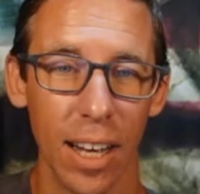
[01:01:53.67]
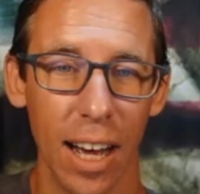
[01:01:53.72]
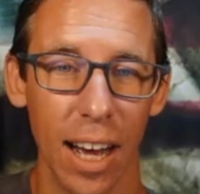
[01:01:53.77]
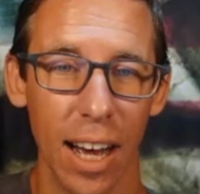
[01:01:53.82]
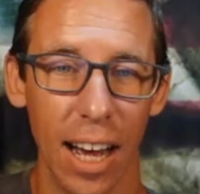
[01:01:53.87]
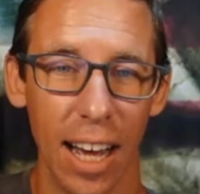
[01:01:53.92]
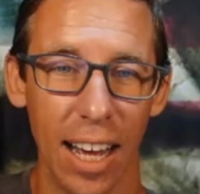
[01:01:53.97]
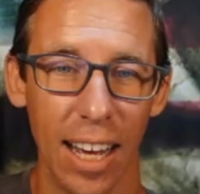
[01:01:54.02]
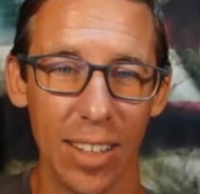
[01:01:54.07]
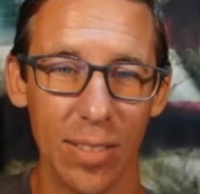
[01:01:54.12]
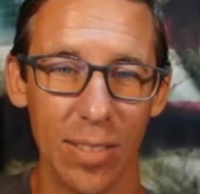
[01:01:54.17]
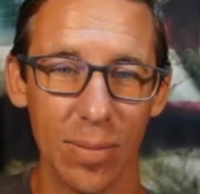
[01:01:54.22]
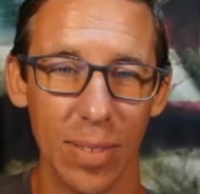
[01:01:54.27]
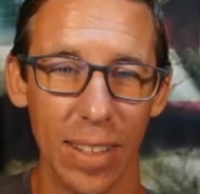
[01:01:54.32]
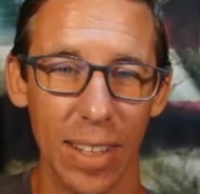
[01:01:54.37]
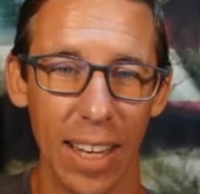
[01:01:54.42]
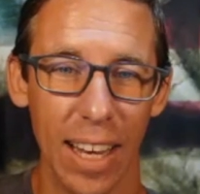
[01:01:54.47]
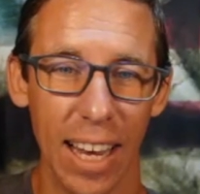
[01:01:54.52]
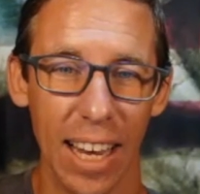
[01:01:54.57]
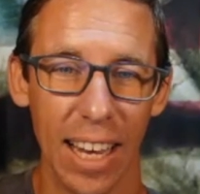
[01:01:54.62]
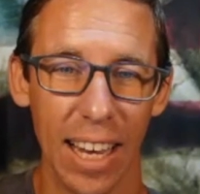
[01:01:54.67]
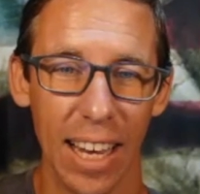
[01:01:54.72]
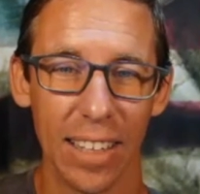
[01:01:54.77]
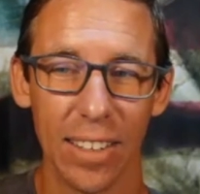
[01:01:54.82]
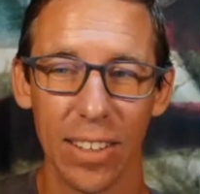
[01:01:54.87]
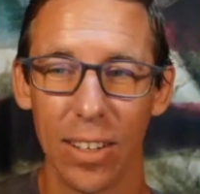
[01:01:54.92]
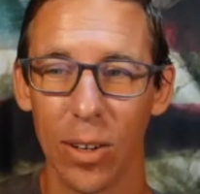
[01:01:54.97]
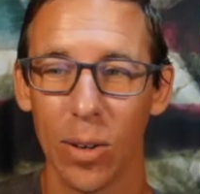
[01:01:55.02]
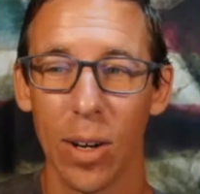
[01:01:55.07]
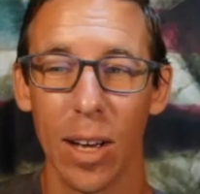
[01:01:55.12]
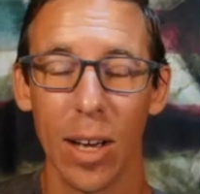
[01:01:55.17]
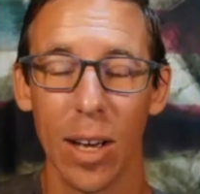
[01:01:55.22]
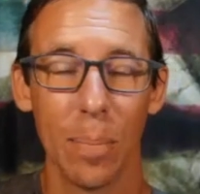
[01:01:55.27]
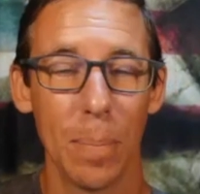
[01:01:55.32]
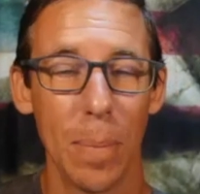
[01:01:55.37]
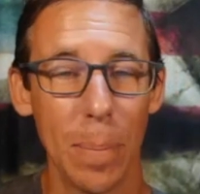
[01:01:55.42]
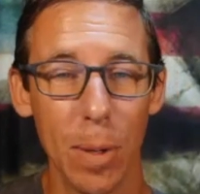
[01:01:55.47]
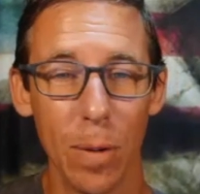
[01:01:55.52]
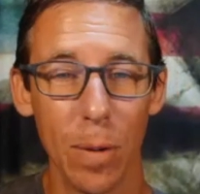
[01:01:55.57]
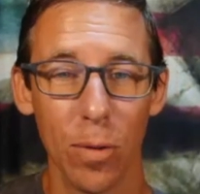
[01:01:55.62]
Um, and you know,
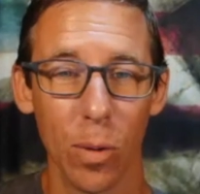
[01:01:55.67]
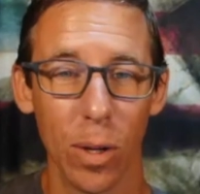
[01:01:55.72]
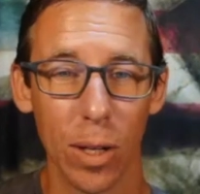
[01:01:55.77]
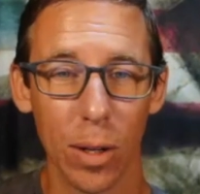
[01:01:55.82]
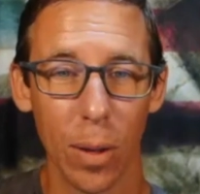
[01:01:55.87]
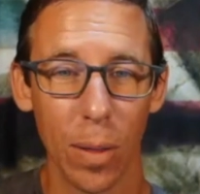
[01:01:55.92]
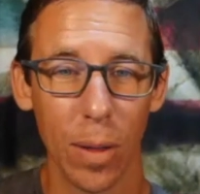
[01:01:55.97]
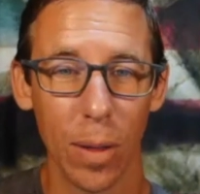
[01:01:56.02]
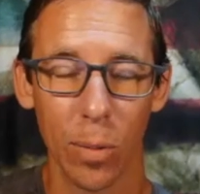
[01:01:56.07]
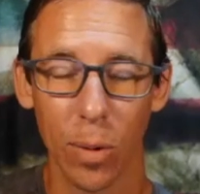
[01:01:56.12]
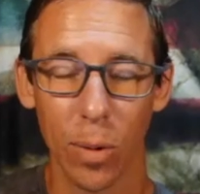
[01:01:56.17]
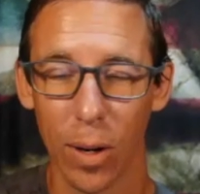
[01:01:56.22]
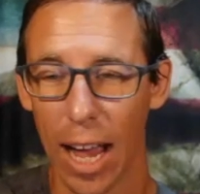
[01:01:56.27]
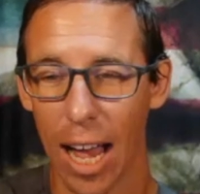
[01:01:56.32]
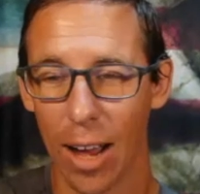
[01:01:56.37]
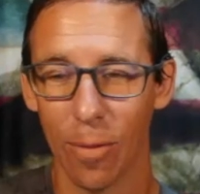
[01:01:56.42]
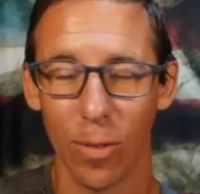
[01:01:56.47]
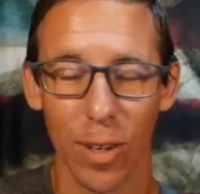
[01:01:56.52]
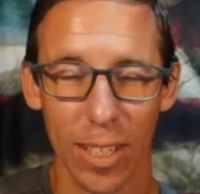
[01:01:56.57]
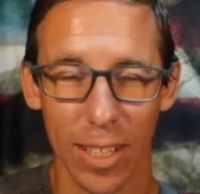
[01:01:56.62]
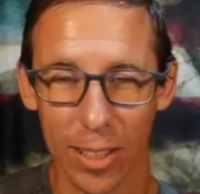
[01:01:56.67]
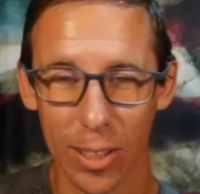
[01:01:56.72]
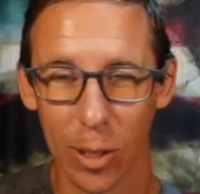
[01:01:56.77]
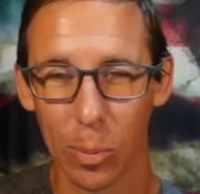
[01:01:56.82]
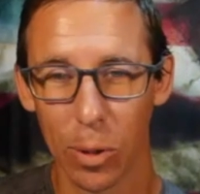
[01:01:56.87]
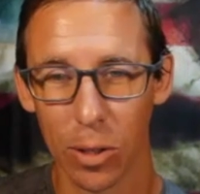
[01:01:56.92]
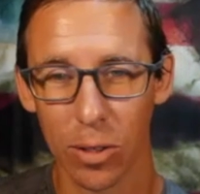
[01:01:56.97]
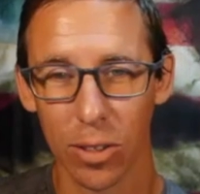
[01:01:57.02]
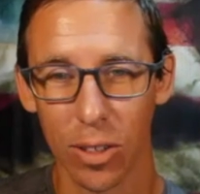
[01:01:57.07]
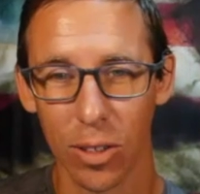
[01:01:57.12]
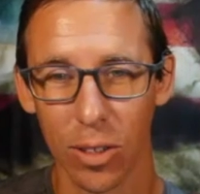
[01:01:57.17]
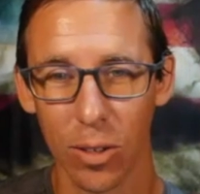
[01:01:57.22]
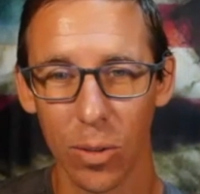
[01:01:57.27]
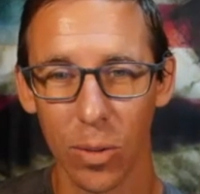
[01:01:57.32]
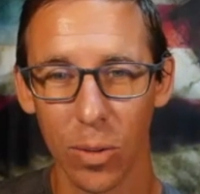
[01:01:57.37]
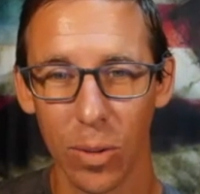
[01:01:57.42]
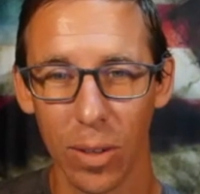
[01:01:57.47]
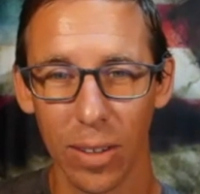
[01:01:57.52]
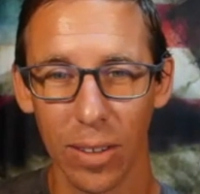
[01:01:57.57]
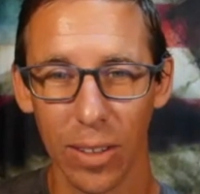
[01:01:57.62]
maybe if you run into a thing where every single person
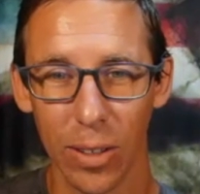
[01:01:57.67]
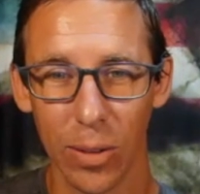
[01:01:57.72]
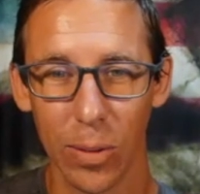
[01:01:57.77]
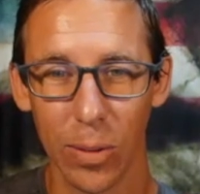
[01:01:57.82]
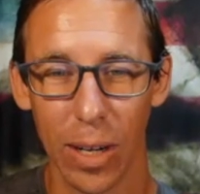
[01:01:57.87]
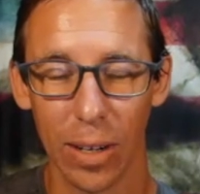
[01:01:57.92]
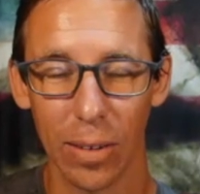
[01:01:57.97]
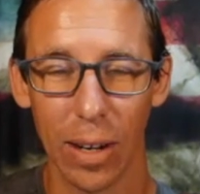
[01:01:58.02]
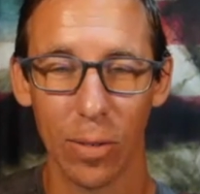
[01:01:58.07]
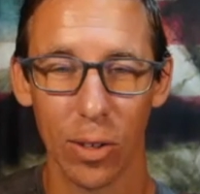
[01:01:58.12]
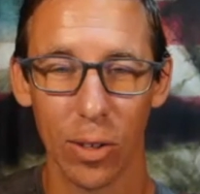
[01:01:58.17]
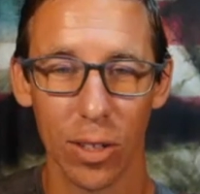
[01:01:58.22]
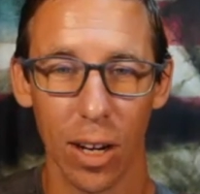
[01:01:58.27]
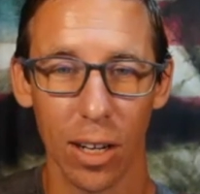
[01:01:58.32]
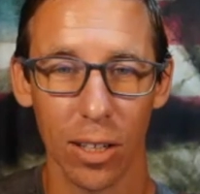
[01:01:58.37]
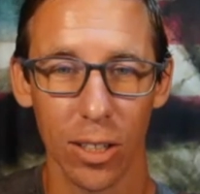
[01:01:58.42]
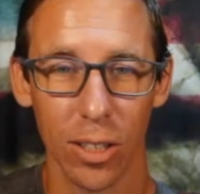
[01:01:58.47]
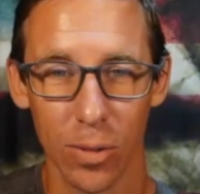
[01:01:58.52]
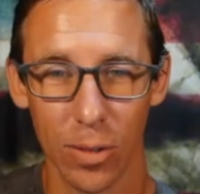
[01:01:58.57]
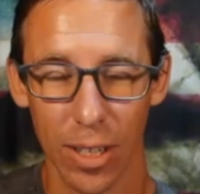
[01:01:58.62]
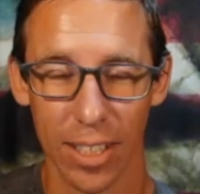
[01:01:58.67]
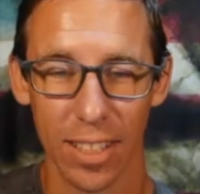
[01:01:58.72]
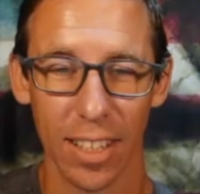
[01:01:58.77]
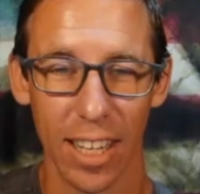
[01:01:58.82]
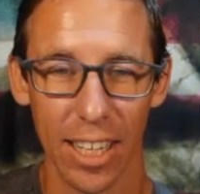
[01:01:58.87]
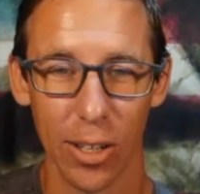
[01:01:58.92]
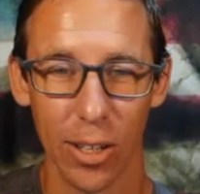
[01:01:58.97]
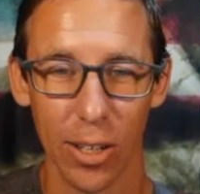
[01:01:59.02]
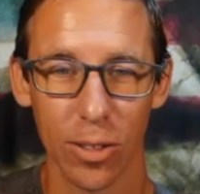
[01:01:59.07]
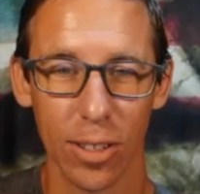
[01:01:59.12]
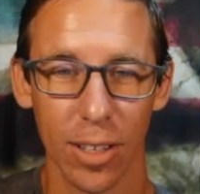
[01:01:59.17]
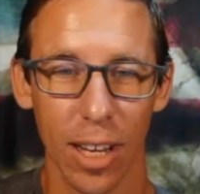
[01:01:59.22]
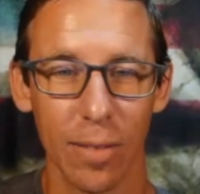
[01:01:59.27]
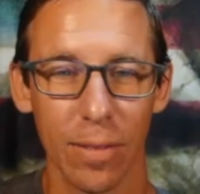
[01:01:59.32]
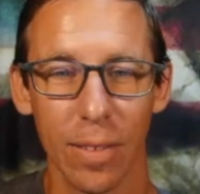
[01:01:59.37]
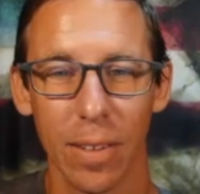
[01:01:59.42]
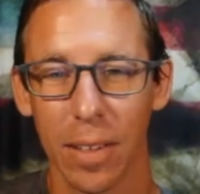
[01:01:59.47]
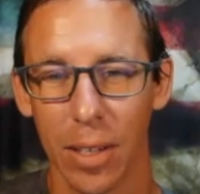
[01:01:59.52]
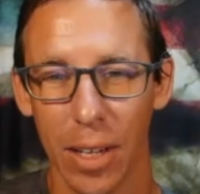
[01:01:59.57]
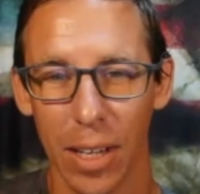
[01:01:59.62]
you you ever talk to doesn't like your stuff,
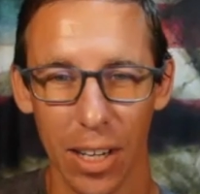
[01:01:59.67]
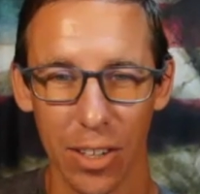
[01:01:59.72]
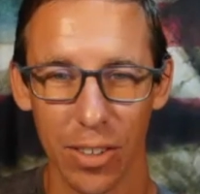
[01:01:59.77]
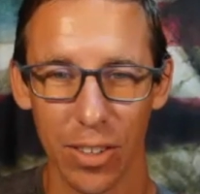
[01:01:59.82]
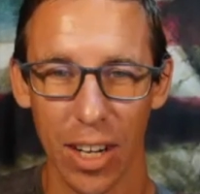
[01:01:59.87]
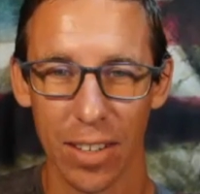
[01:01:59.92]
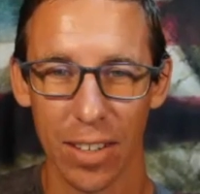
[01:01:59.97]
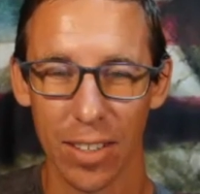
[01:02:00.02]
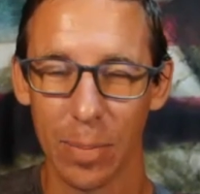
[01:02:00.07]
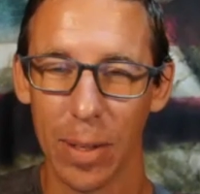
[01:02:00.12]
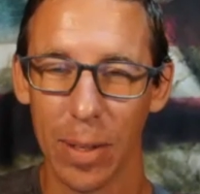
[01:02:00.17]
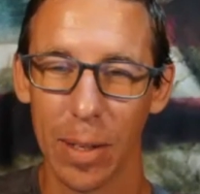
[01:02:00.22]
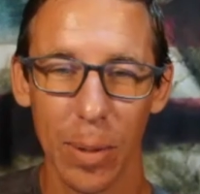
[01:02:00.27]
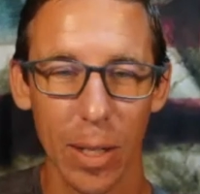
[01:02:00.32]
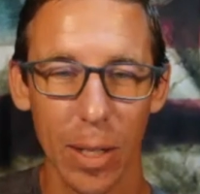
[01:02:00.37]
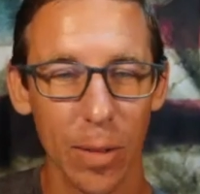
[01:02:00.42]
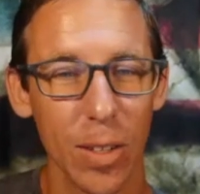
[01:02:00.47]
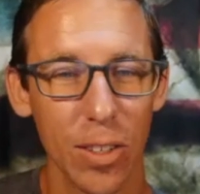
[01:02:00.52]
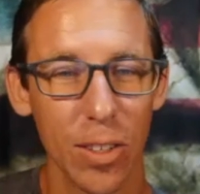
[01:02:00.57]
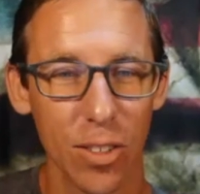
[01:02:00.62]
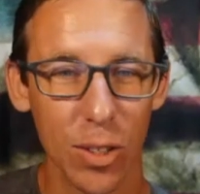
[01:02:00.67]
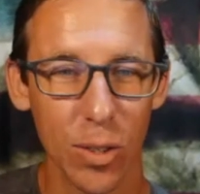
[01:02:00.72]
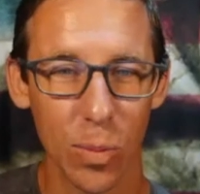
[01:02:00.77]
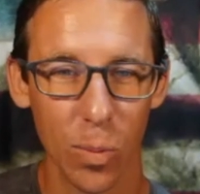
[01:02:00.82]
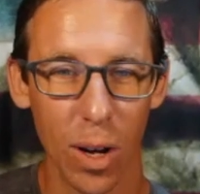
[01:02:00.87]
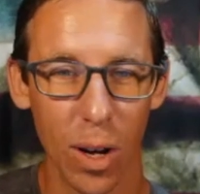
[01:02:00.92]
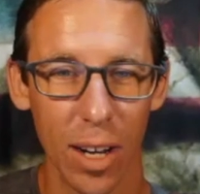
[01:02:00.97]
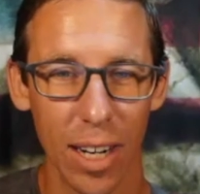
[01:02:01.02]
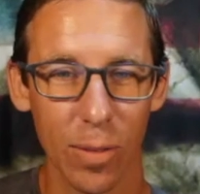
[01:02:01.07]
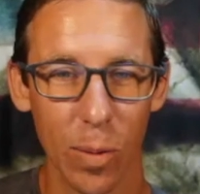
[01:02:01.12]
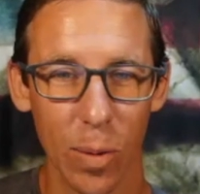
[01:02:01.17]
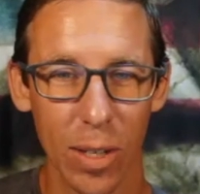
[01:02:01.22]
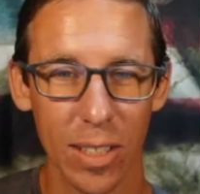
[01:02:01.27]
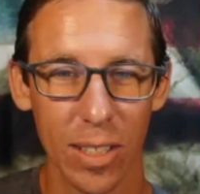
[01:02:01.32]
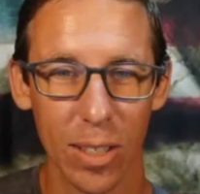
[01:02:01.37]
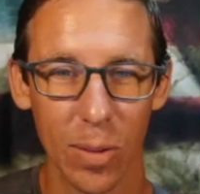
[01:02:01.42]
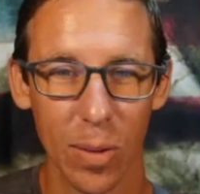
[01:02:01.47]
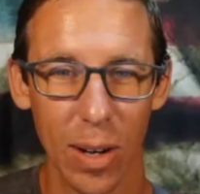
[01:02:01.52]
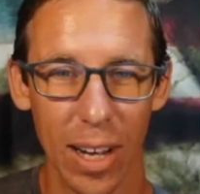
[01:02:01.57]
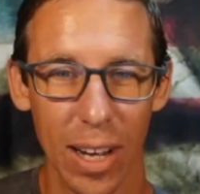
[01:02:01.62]
you got to change something. But if it's just one every
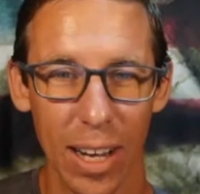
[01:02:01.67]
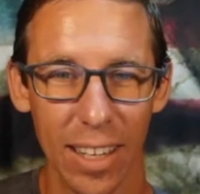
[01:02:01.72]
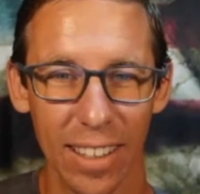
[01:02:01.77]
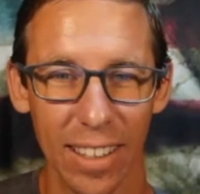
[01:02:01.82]
once in a while,